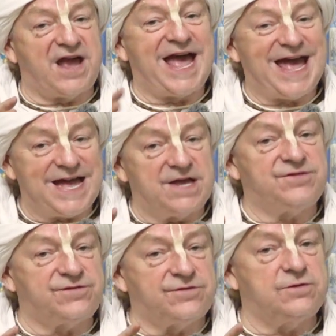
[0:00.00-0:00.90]

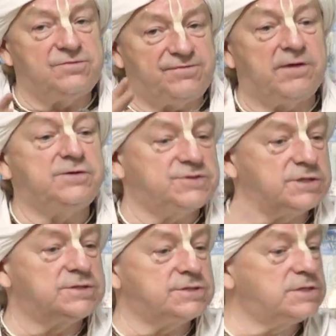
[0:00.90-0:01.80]
has two
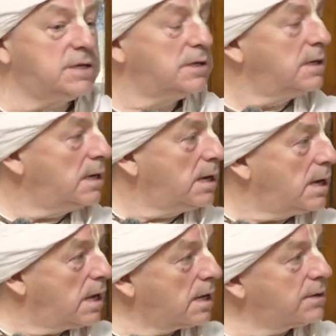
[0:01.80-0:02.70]
functions.
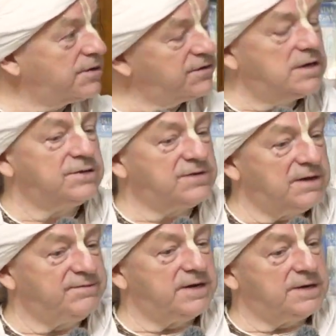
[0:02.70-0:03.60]
Krishna has
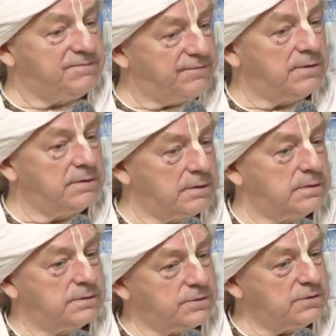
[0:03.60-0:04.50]
given it for
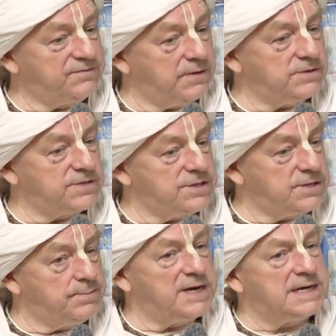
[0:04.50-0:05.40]
two functions.
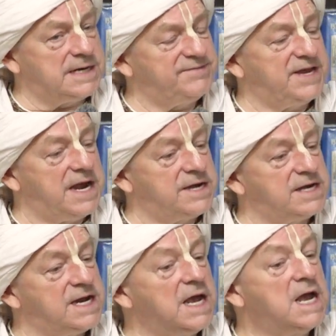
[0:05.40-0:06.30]
The living
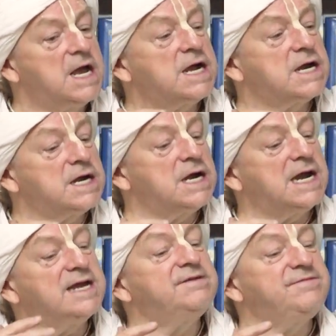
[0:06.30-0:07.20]
entity can
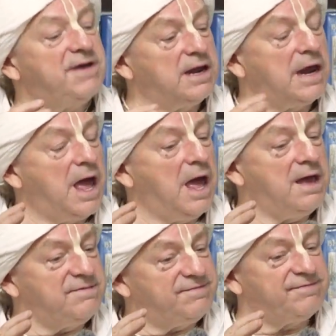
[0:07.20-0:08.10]
live a
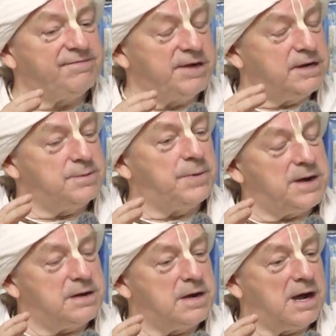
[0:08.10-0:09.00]
life,
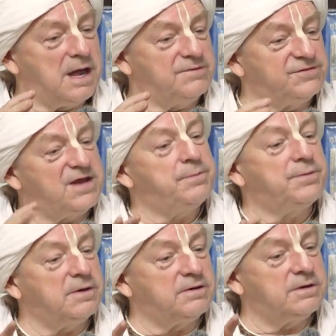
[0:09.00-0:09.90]
independent life,
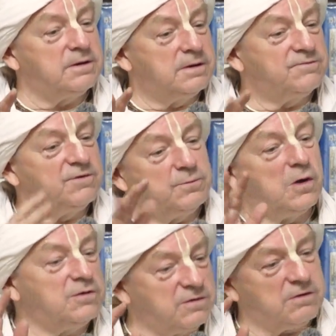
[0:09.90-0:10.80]
separate from
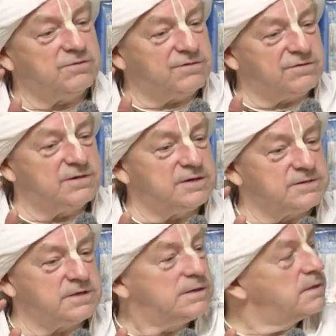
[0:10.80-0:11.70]
God consciousness,